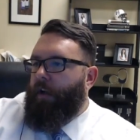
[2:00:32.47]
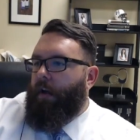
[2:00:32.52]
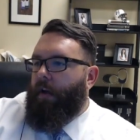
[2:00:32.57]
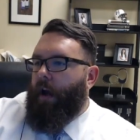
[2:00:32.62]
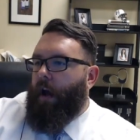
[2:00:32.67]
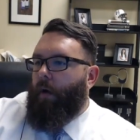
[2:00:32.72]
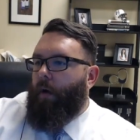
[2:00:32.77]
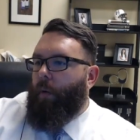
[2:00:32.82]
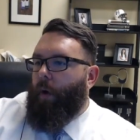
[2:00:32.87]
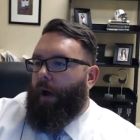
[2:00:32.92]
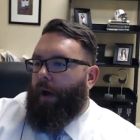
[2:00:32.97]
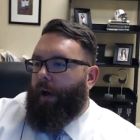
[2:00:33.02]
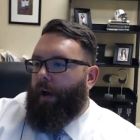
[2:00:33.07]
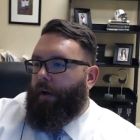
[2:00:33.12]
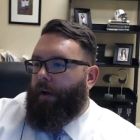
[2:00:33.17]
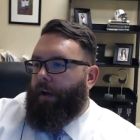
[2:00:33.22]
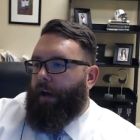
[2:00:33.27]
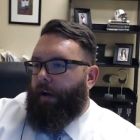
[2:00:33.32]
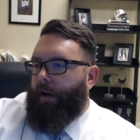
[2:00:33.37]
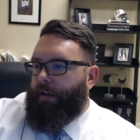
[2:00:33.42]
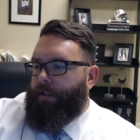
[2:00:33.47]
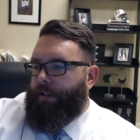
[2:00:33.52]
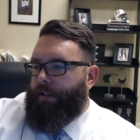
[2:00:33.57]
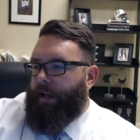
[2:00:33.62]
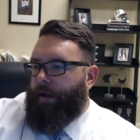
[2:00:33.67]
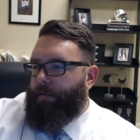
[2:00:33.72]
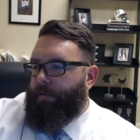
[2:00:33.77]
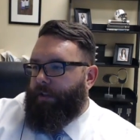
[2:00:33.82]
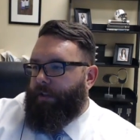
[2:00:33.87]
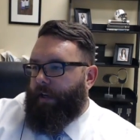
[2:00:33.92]
Oh wow, yeah,
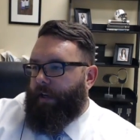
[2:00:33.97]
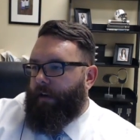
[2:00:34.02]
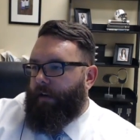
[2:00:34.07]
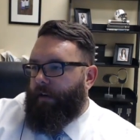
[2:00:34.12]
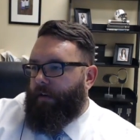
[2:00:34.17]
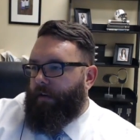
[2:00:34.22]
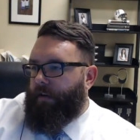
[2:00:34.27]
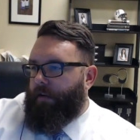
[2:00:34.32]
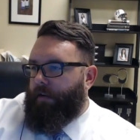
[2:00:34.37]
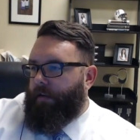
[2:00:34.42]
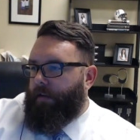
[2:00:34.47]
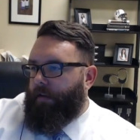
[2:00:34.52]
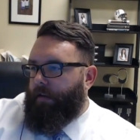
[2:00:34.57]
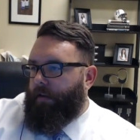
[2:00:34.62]
that one's later on.